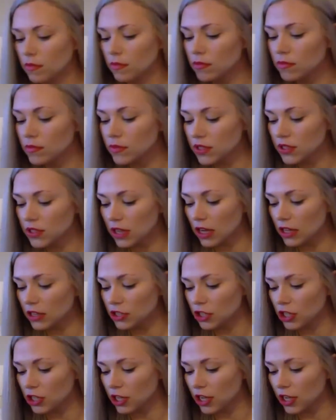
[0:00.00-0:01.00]

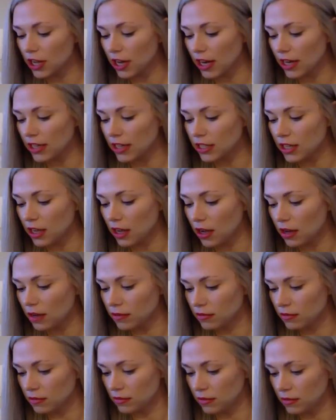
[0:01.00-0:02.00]
Such a good idea.
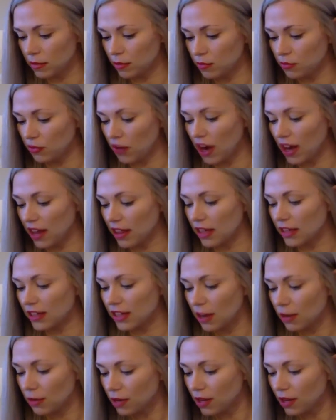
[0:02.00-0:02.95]
I'm writing that down.